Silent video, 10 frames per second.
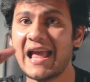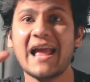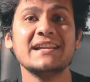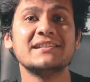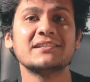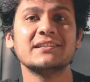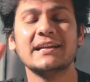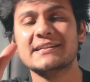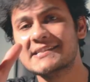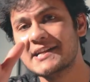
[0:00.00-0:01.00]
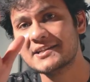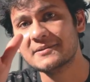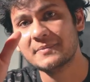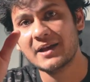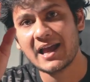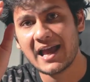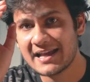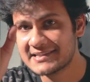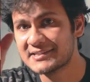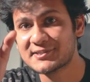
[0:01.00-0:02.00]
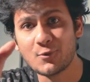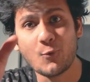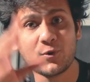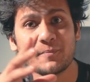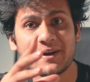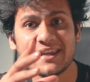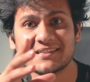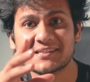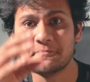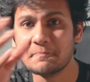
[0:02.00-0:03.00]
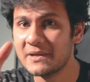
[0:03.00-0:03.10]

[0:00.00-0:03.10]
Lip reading: And that setup has its own brains,